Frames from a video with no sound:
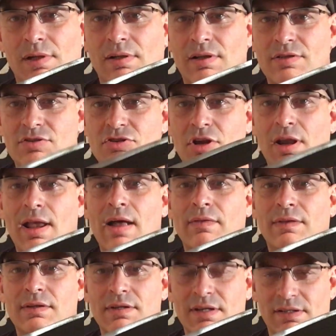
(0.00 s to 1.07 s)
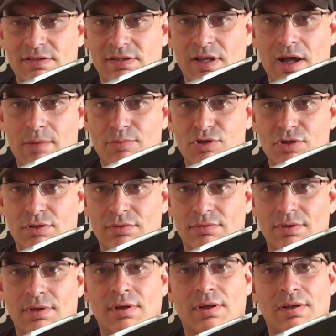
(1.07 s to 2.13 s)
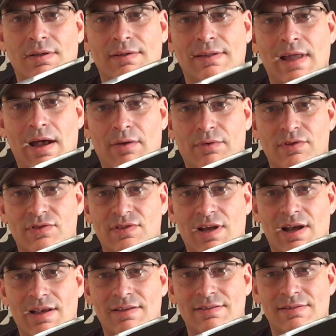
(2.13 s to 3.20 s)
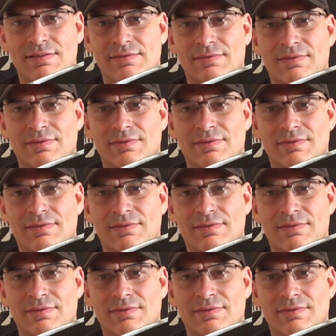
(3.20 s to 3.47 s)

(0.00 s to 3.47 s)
Let's check out the next option, down the size.